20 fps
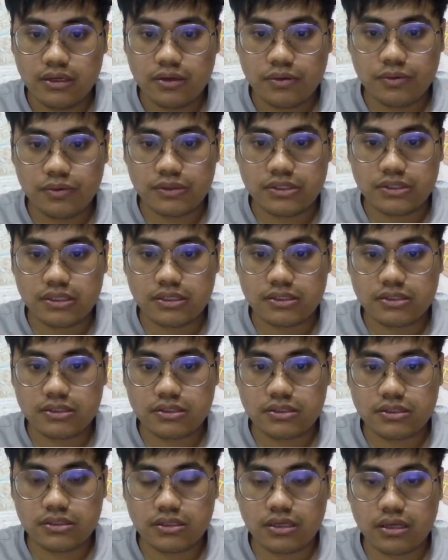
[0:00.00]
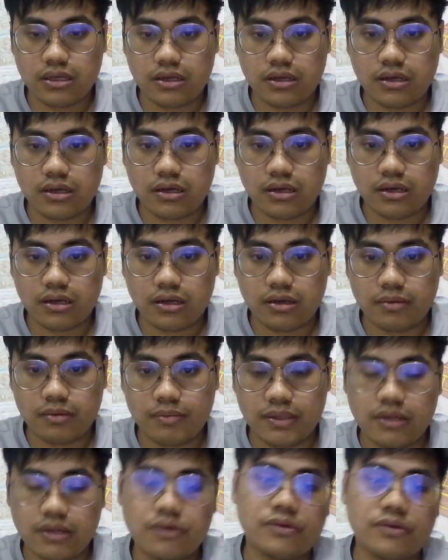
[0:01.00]
which is
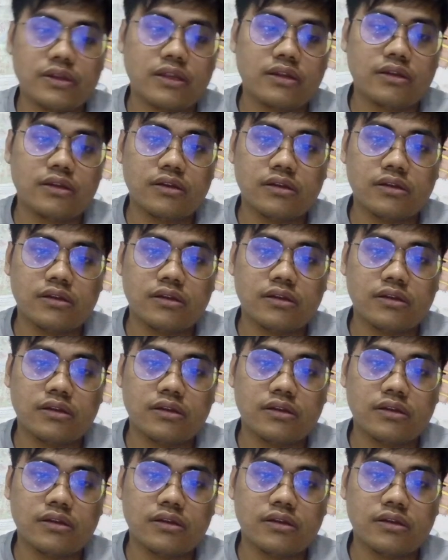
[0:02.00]
below than